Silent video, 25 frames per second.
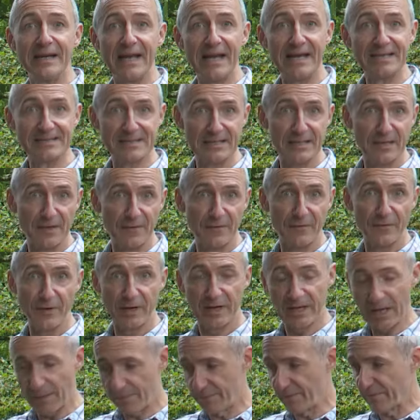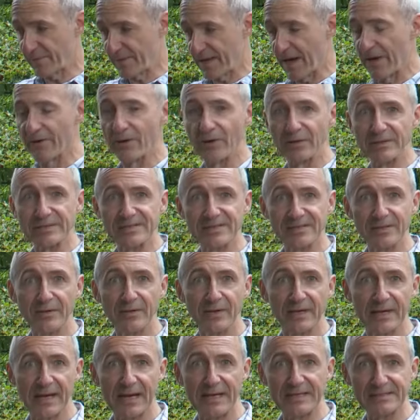is enough for a couple of carry-on
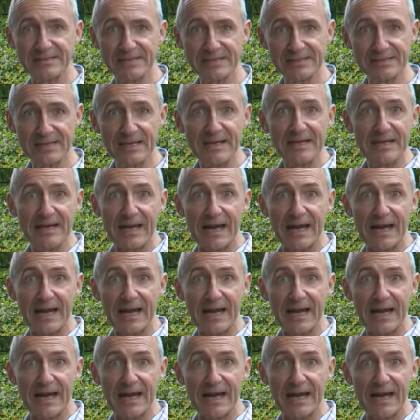suitcases,